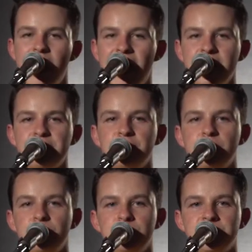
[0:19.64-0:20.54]
I
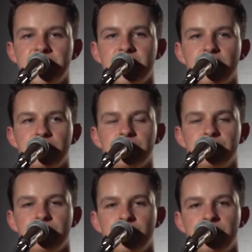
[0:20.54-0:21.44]
flew down
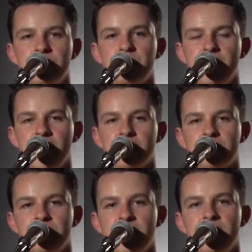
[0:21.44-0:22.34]
from the back of
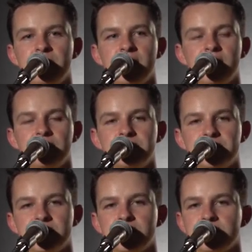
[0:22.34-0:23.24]
my
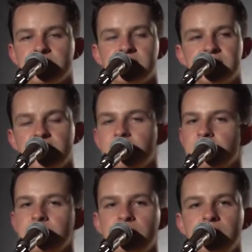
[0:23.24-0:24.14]
mountain to
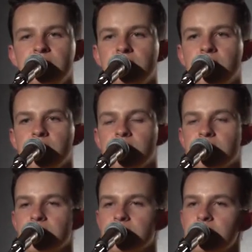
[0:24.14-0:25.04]
tell your
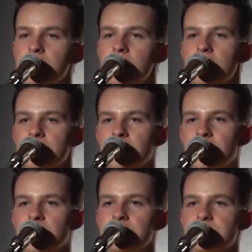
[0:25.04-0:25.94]
daughter
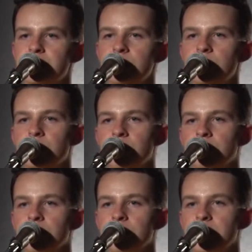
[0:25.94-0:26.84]
not to
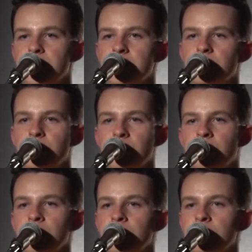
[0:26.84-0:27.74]
worry
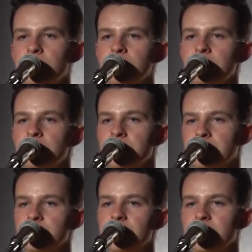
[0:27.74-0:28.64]
her
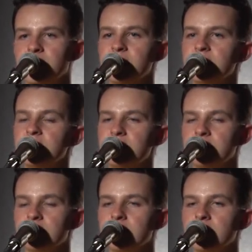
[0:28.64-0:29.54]
little head.
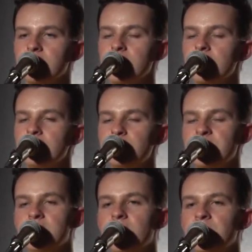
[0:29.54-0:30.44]
You'd be
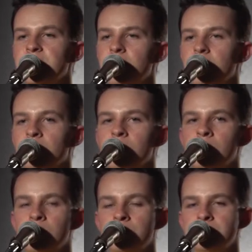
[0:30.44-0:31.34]
coming
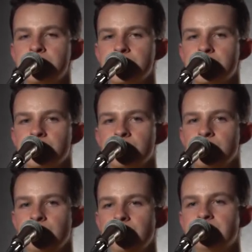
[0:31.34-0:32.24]
home
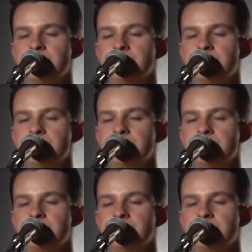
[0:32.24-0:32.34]
soon,